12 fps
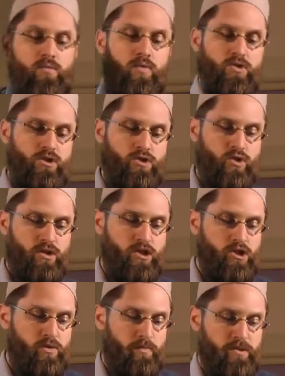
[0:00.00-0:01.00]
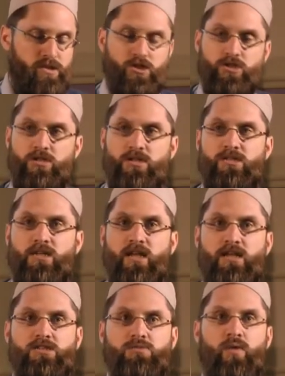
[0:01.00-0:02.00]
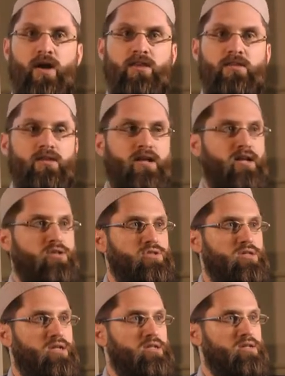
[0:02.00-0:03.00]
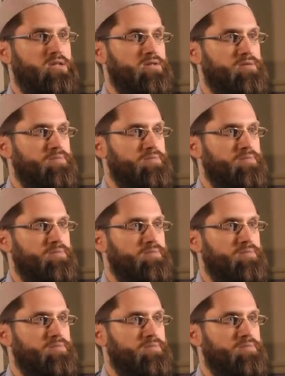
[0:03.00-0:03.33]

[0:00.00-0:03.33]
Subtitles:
What's the traditional position is that it's when Laylatul Qadr.